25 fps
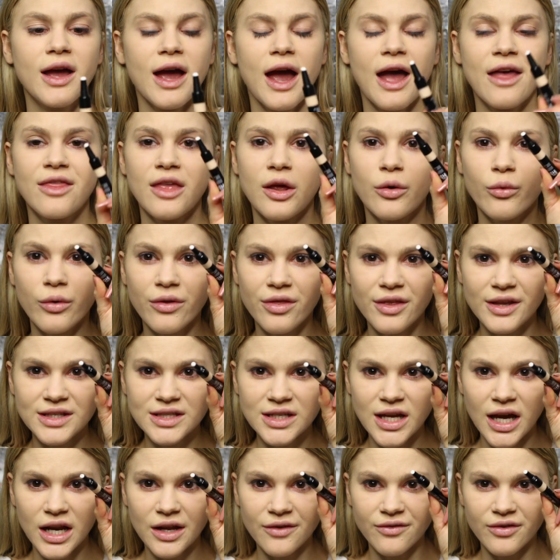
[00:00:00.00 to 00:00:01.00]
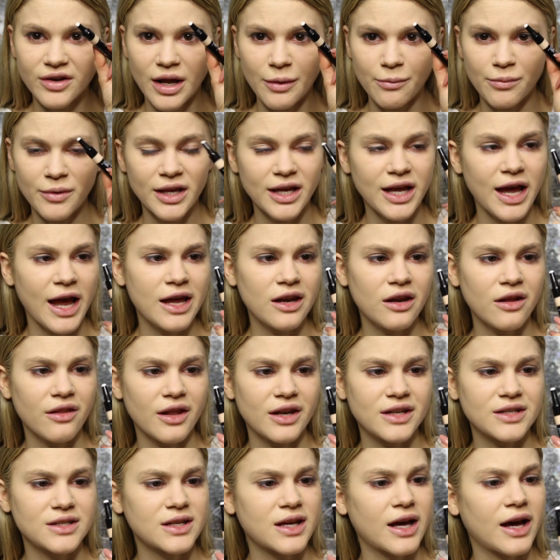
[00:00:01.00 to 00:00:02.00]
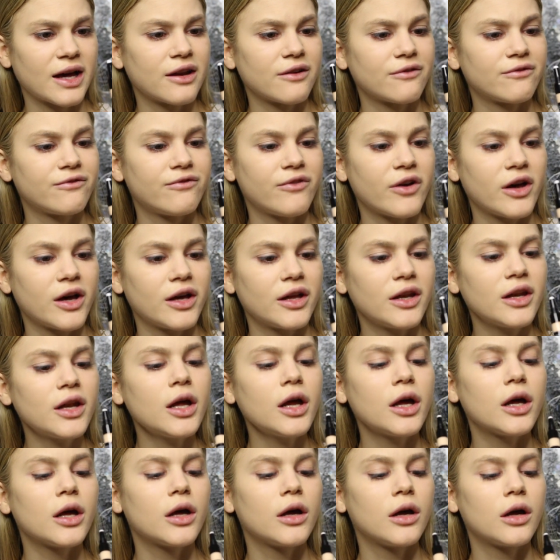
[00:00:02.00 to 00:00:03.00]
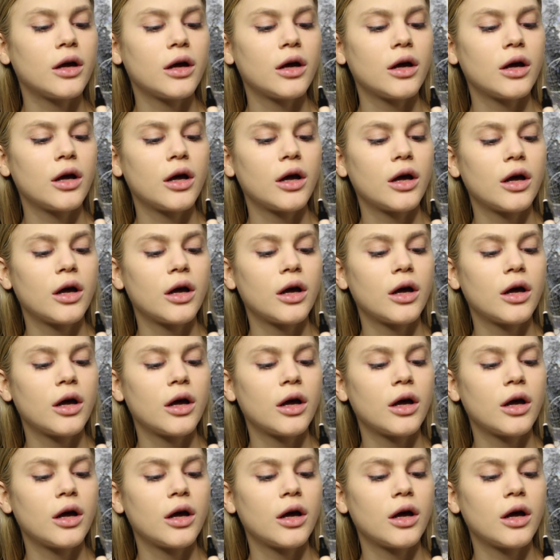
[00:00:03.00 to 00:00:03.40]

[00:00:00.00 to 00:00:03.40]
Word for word: and then with this kind of an applicator that is kind of fun.